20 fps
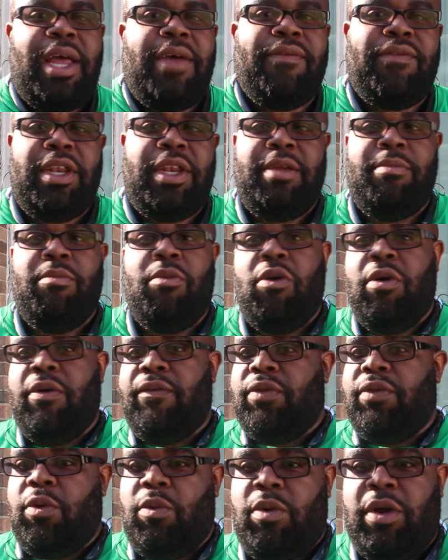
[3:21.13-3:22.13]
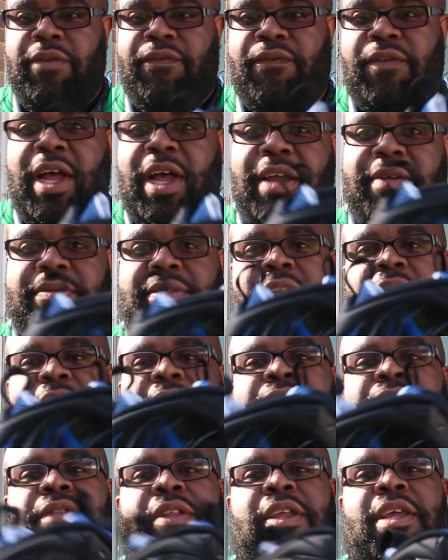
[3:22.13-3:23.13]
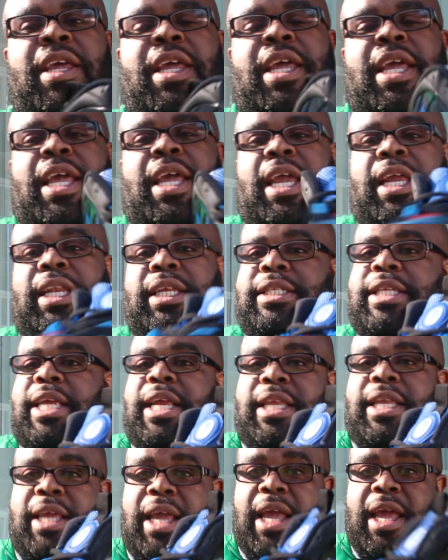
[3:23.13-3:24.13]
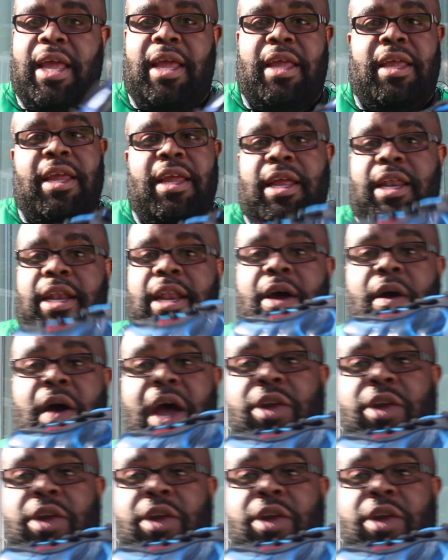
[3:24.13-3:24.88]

have any more of the 1 of 5s left? And he said, yeah. Now,